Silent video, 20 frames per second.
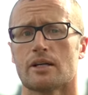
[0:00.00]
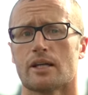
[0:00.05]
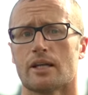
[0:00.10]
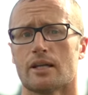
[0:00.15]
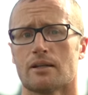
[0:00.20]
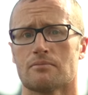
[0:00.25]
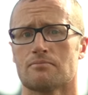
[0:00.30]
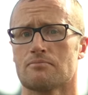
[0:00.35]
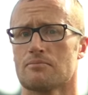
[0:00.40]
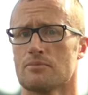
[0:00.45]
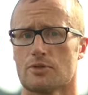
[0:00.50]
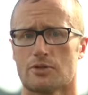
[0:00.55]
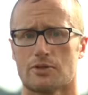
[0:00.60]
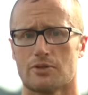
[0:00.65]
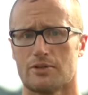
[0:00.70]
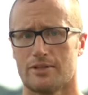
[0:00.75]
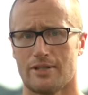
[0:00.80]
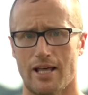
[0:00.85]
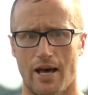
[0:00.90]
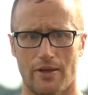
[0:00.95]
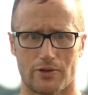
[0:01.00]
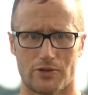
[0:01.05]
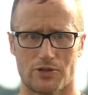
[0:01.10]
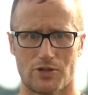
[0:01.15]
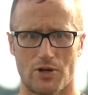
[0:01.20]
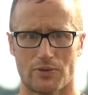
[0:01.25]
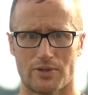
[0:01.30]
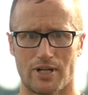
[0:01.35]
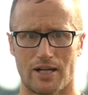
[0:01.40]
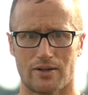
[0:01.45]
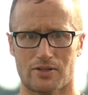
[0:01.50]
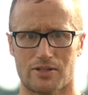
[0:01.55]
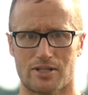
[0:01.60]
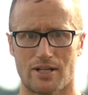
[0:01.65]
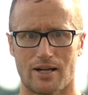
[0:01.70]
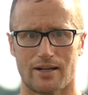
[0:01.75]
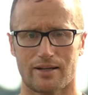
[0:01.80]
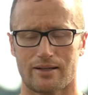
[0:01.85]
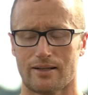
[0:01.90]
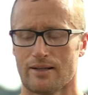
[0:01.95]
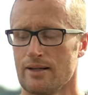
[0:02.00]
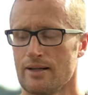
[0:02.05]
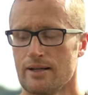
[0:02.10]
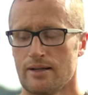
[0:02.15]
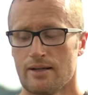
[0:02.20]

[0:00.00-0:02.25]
Again, now there's no downside.